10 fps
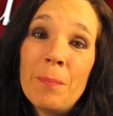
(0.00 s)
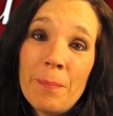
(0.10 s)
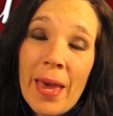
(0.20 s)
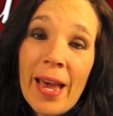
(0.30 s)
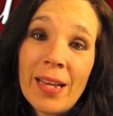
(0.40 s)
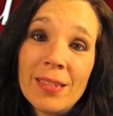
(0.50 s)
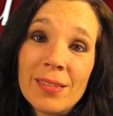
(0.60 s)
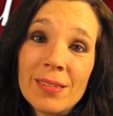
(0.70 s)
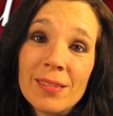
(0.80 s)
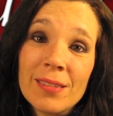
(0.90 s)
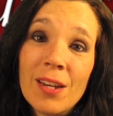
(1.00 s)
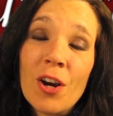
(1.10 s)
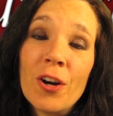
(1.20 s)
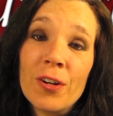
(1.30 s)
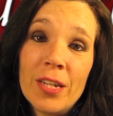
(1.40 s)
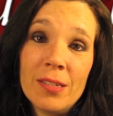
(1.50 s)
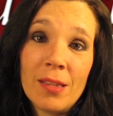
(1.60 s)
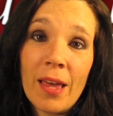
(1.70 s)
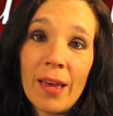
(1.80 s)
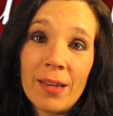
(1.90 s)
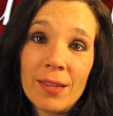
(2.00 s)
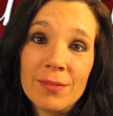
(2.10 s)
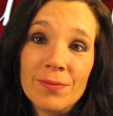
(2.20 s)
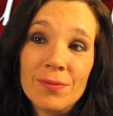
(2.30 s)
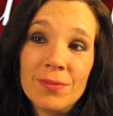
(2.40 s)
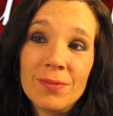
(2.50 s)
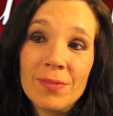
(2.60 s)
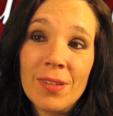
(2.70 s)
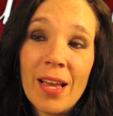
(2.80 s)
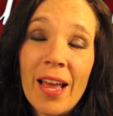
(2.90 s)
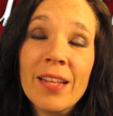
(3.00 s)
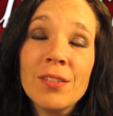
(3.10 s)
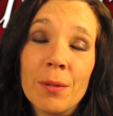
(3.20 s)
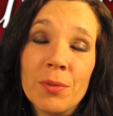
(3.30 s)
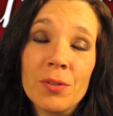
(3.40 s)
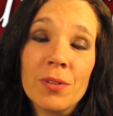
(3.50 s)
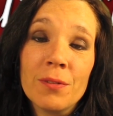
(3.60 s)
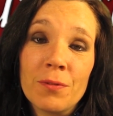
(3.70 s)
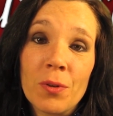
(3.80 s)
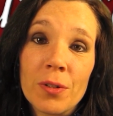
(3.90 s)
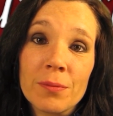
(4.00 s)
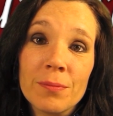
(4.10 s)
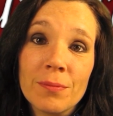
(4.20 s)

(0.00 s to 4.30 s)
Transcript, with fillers: Maks hurt his leg and dumped her on the floor.